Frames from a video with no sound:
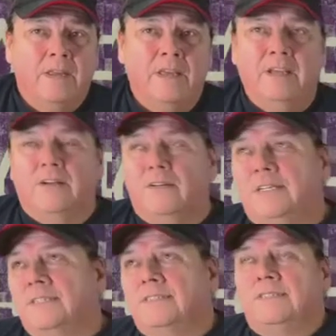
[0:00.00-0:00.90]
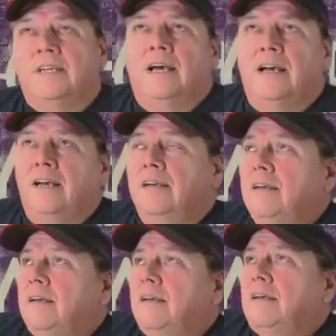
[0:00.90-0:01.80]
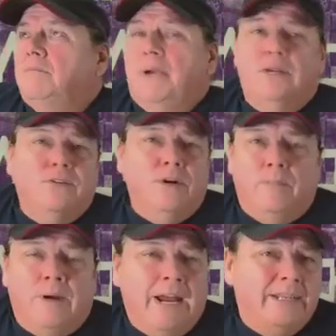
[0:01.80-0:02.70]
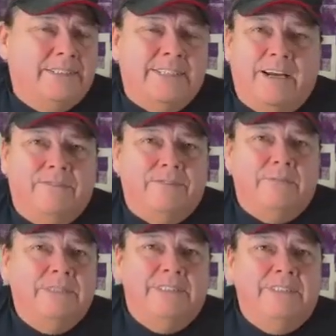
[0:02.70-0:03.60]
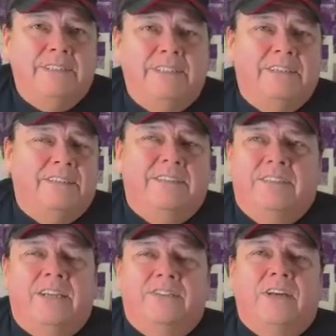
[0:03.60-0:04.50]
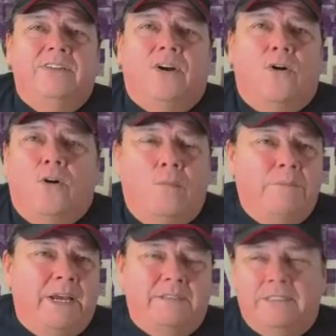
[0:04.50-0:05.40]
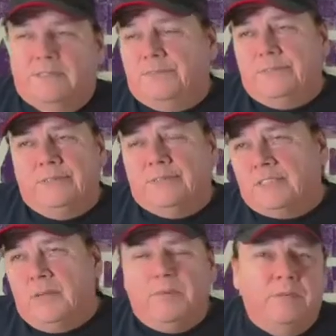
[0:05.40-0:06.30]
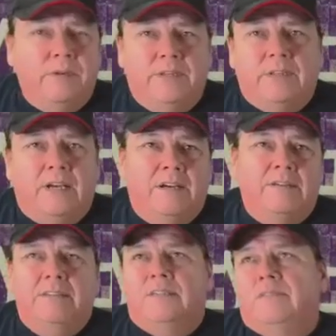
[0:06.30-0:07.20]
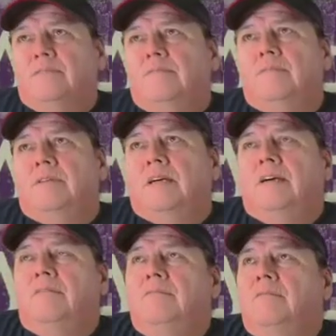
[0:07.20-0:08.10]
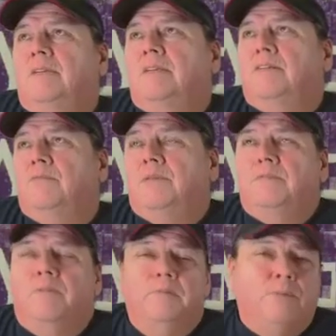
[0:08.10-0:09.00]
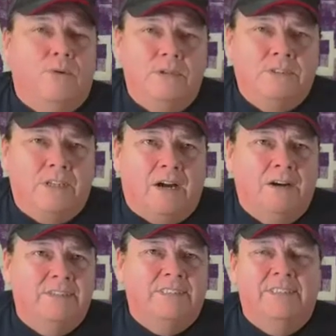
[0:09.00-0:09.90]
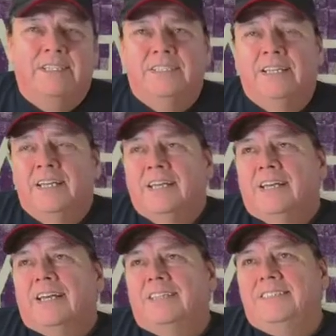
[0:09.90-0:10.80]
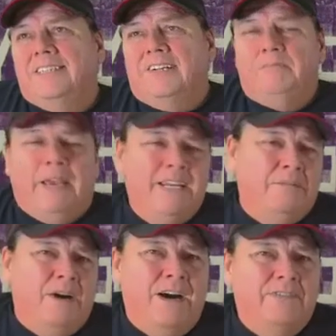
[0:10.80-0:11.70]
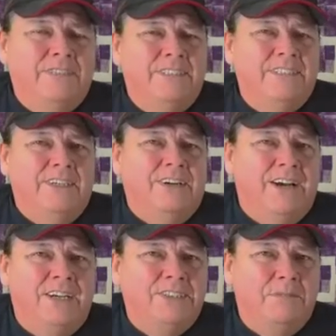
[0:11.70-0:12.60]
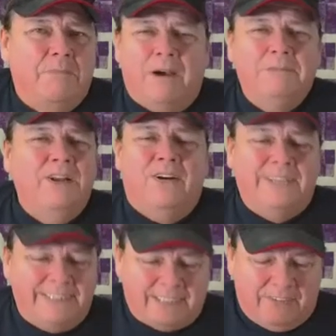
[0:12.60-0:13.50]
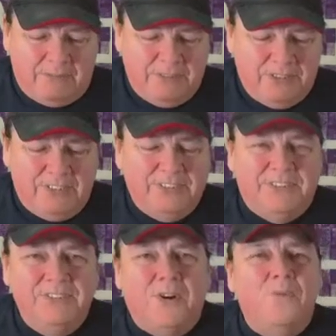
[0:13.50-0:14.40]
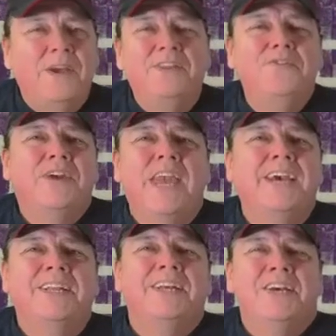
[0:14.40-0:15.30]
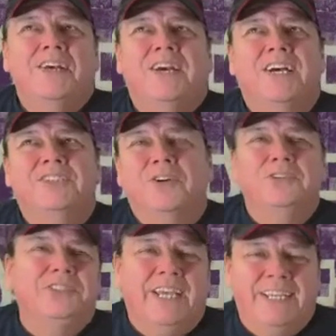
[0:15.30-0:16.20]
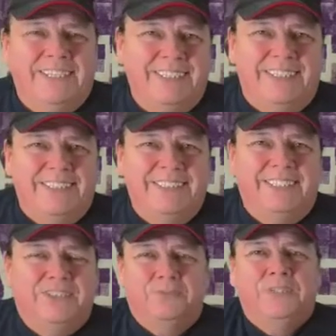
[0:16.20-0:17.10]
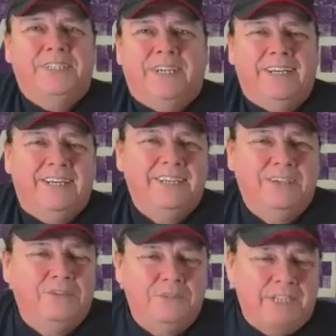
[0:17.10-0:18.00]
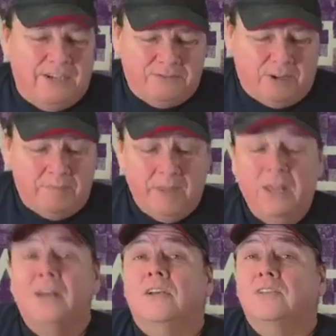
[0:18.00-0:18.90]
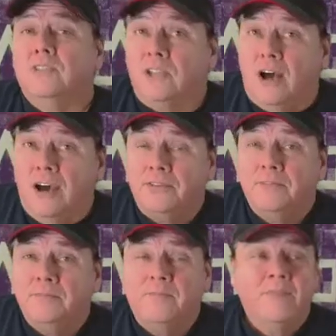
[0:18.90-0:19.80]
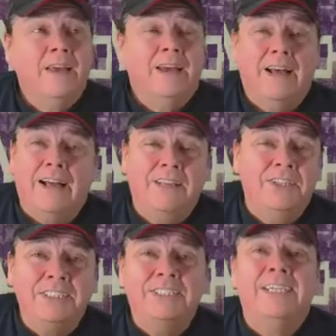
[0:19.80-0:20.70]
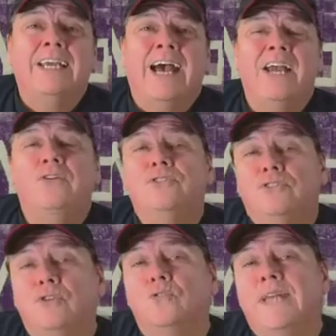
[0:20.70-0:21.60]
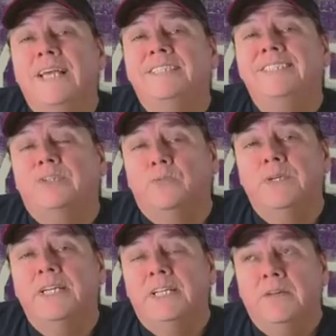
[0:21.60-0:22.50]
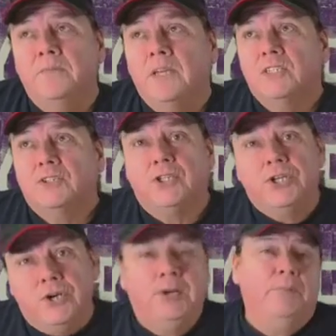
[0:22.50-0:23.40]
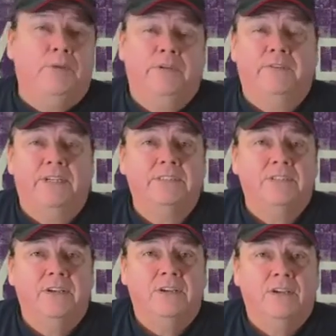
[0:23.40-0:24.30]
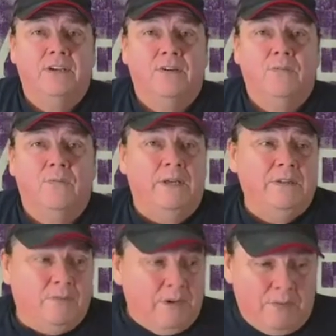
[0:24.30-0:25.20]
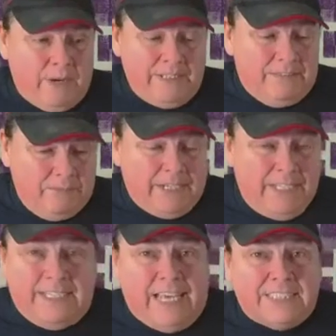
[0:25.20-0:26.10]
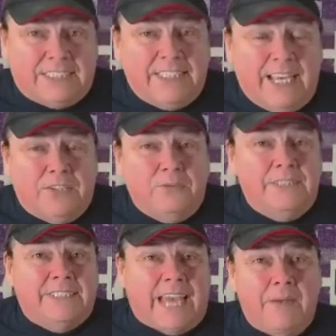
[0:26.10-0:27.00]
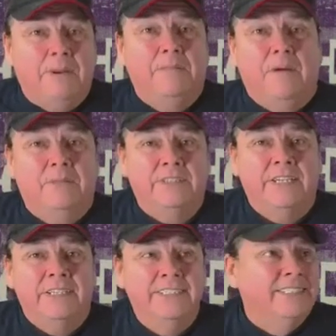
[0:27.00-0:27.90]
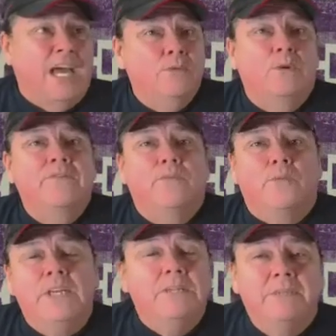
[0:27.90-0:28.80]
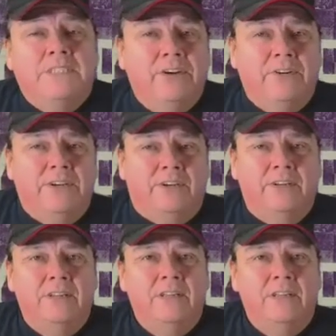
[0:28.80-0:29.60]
You know his uh, mail order bride stuff. I mean, you uh, know, the whole bit. You know, sleeping with uh, you know uh, you know, with, with porn stars and then, and, you know, paying them off to, you know, hush them up. I mean, all that stuff. I mean, there, there's no way that you can't associate this with, uh, with Donald Trump. Sloth, this is a guy who's too lazy to read security briefings when, when, when he gets together with his cabinet members. This is a guy who won't even read the material.